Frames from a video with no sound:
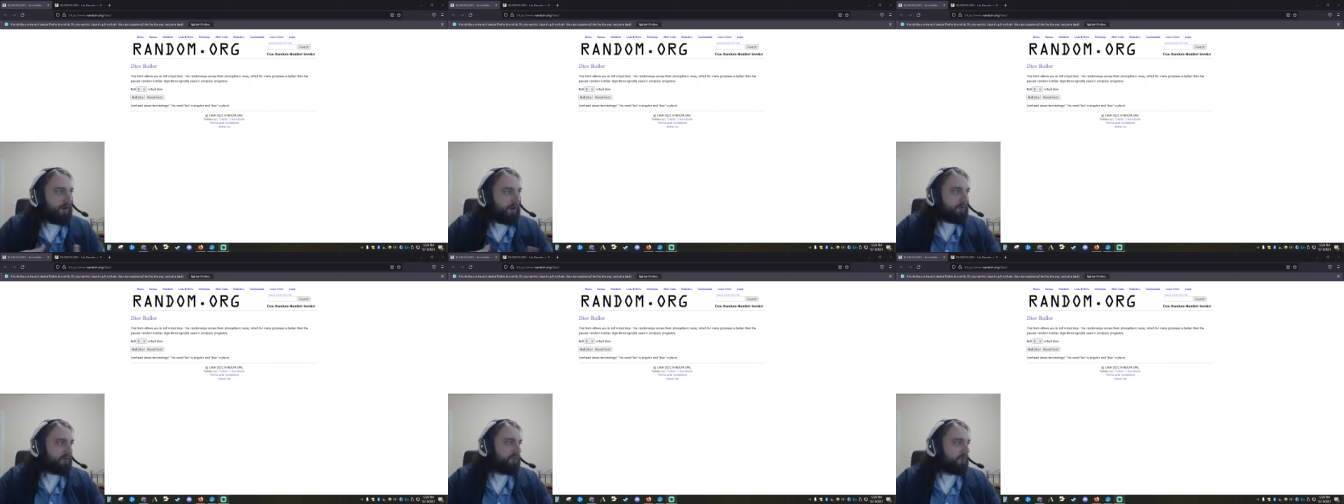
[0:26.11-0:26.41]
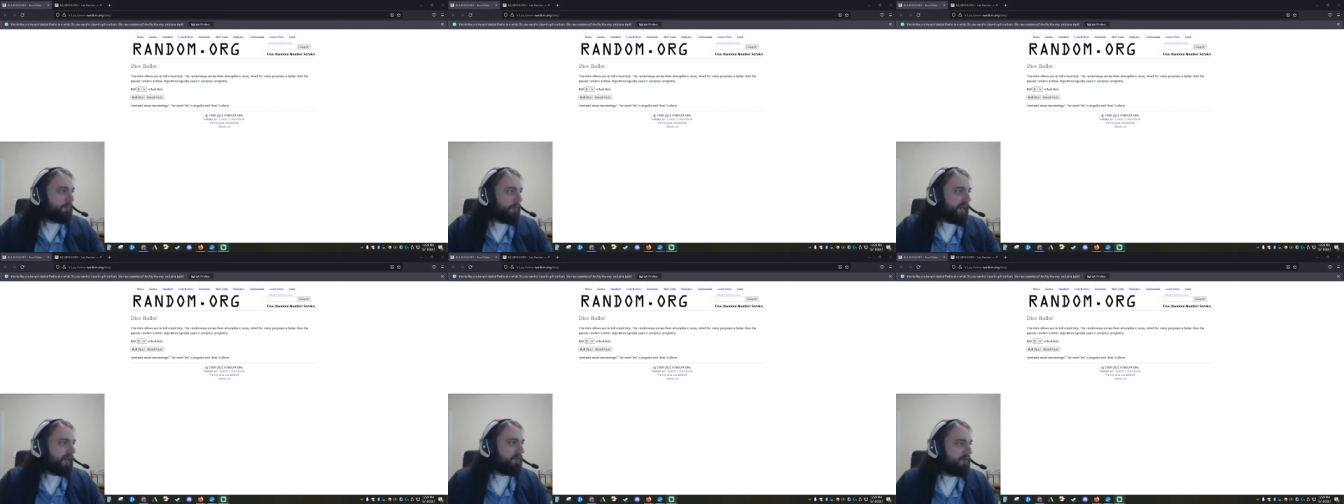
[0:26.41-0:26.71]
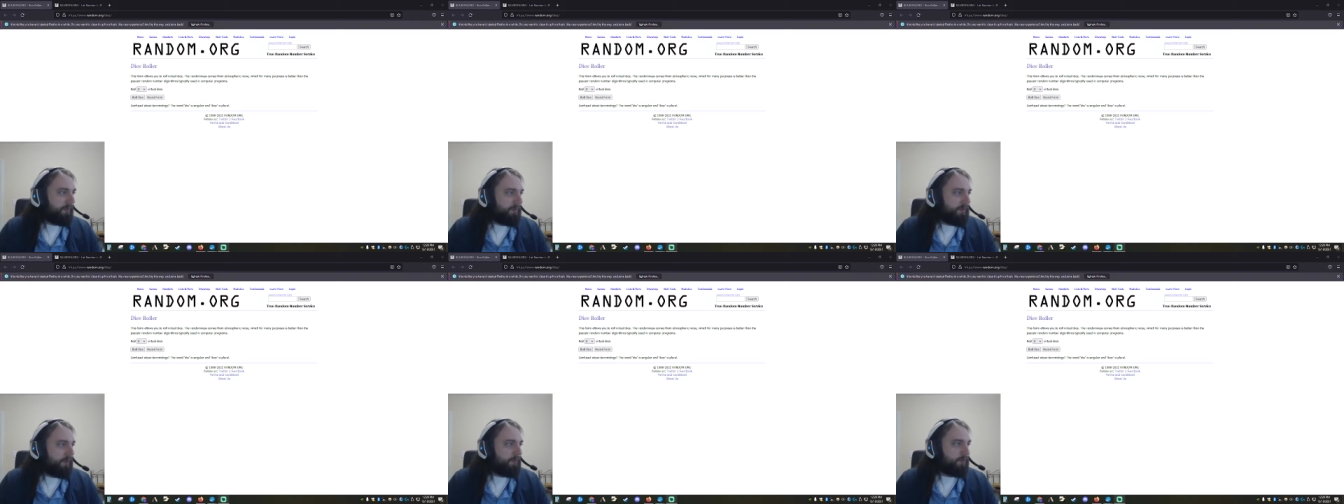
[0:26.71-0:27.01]
a respect
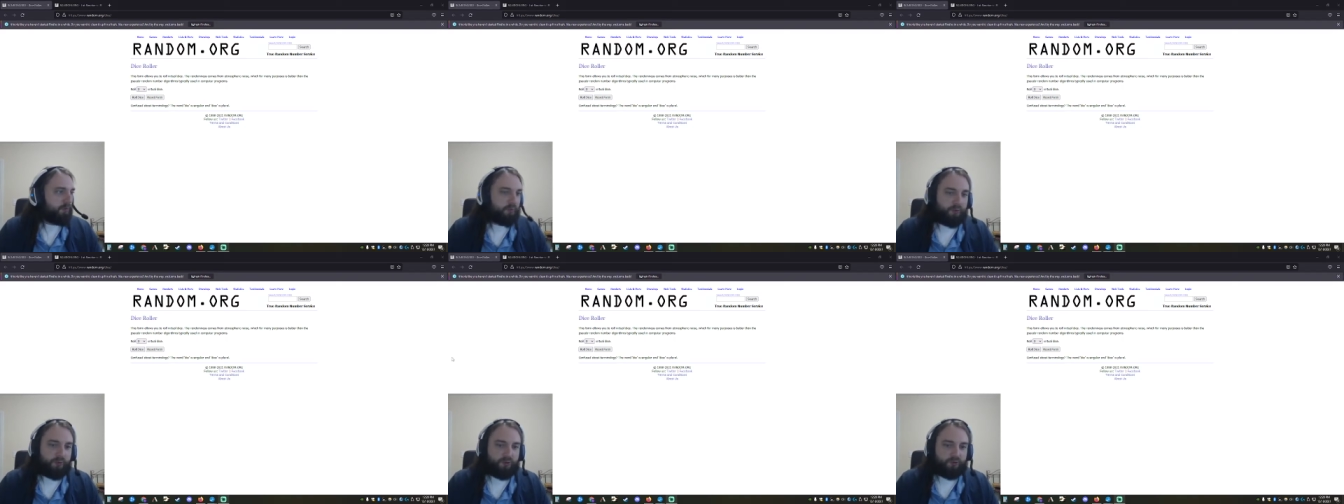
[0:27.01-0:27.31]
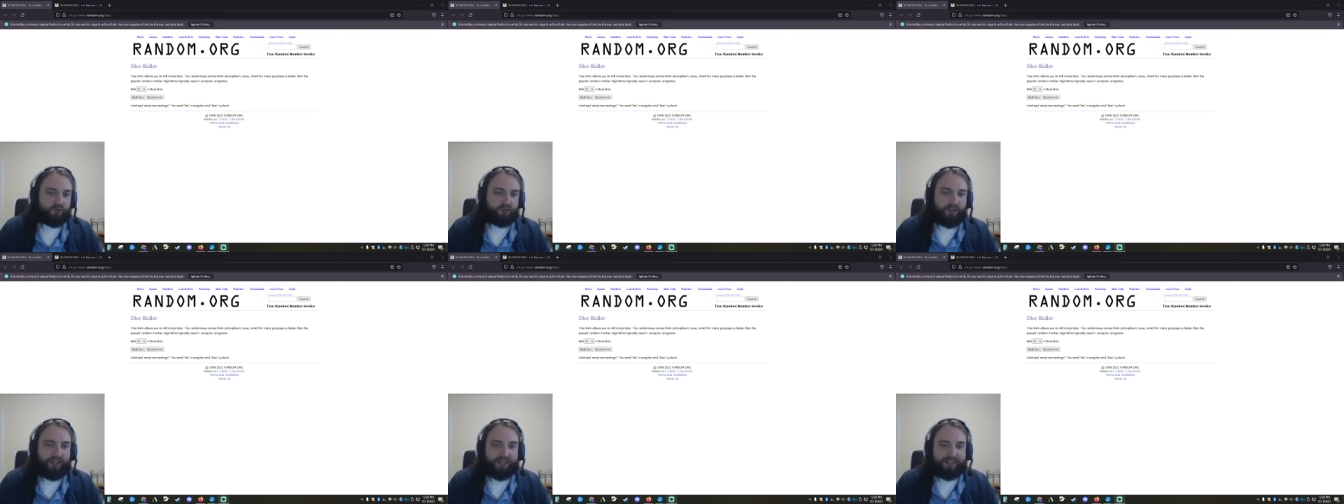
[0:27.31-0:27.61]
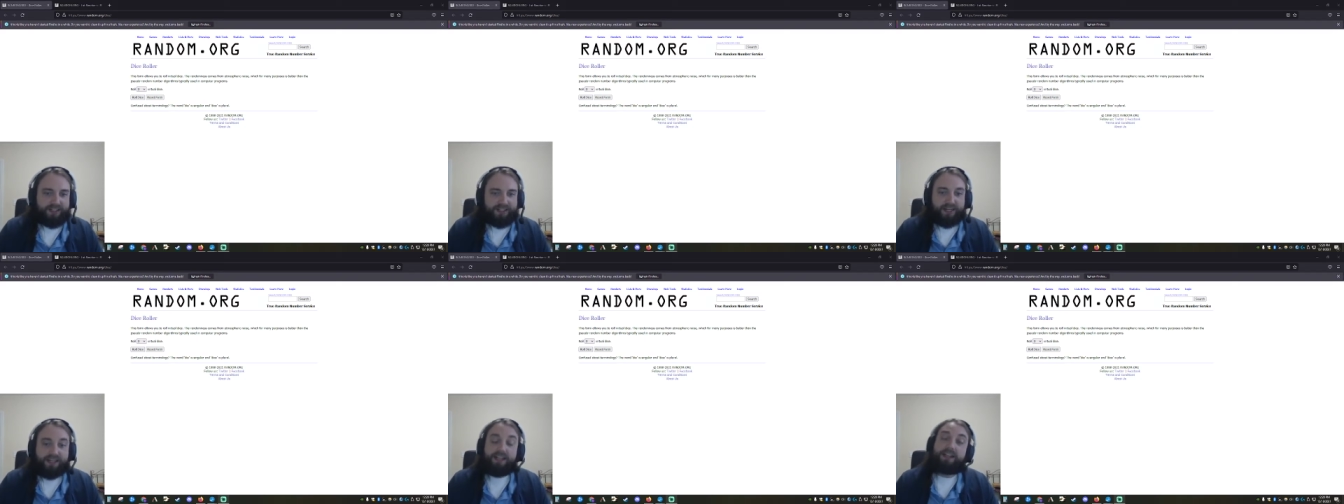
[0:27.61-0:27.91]
for people's personal
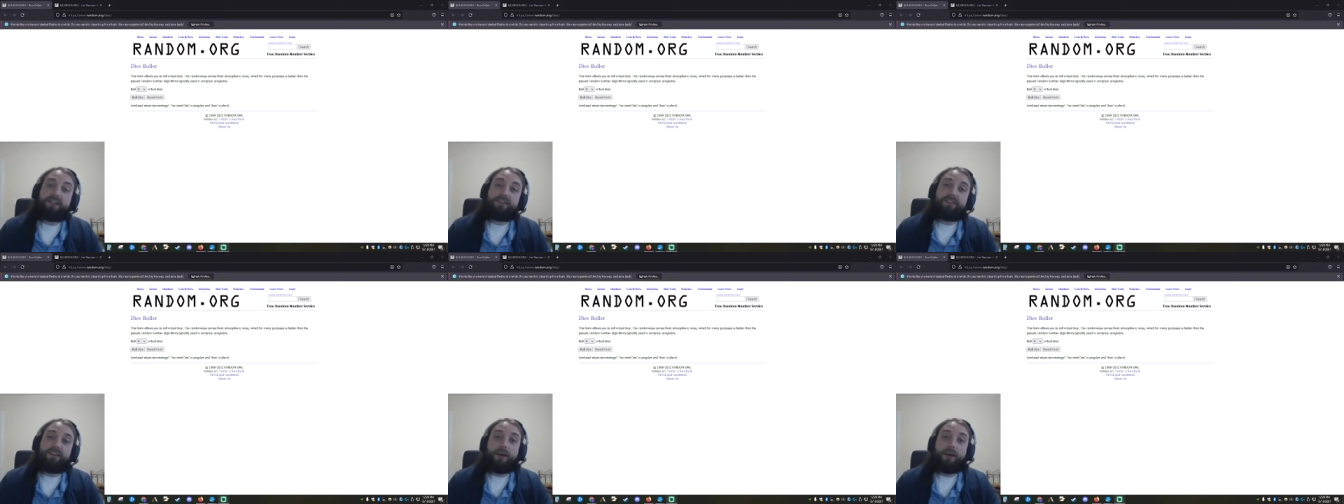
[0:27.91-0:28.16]
identities.